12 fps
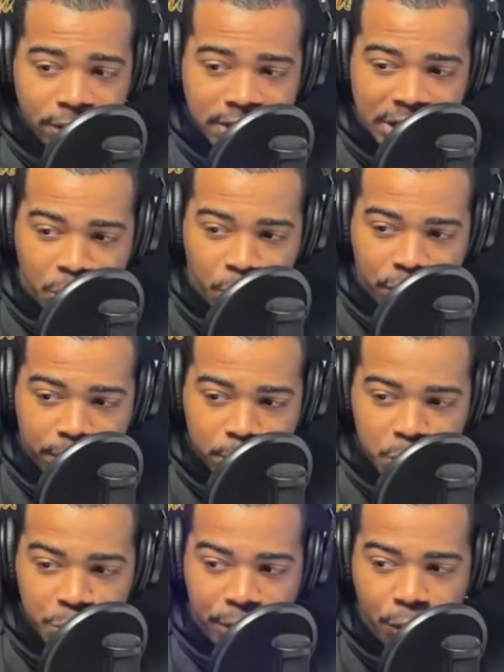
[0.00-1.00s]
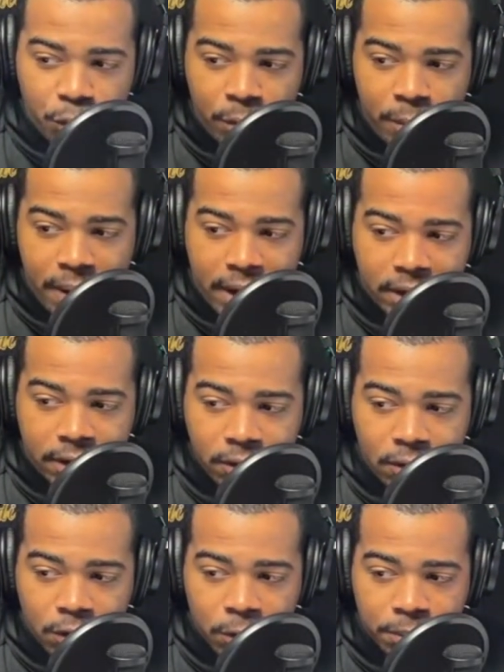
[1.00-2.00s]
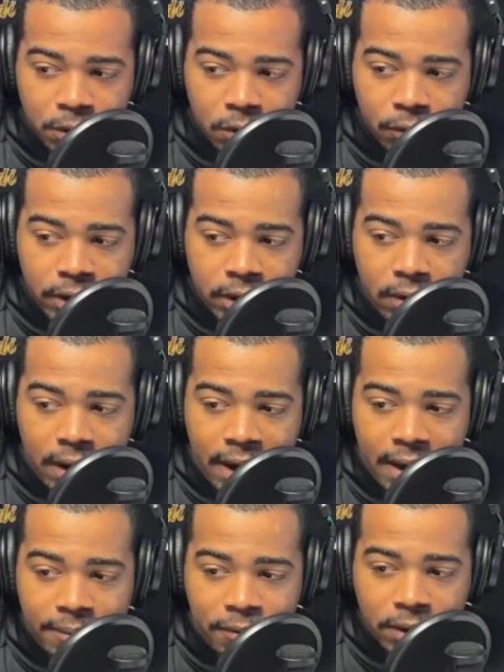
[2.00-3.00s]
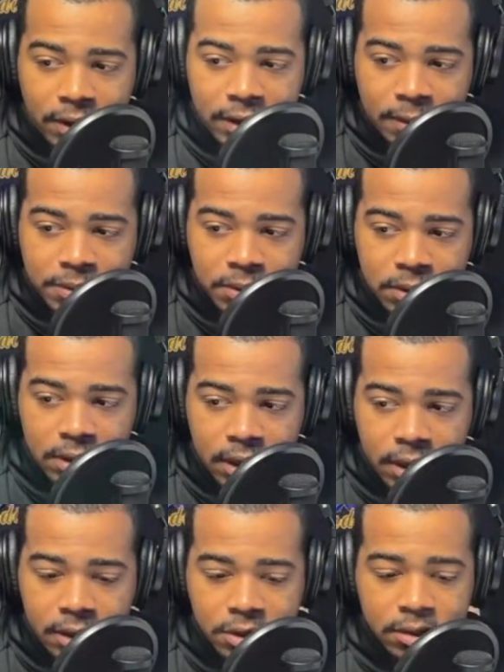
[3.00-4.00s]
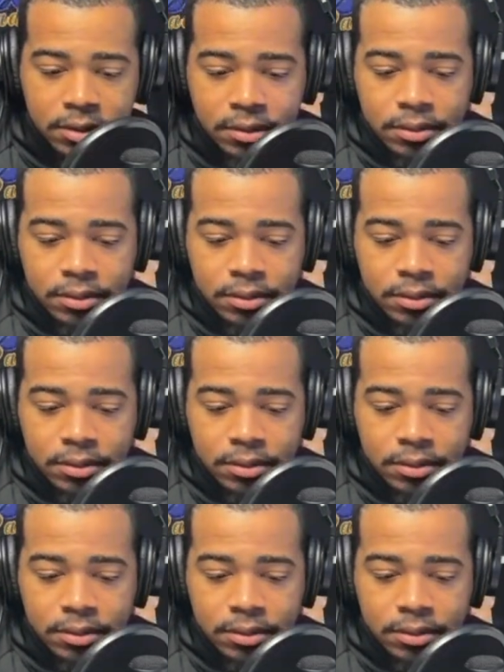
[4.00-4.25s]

that, we're going to take a quick commercial break. We'll be back here on the Plug Radio app for another episode of The Cage.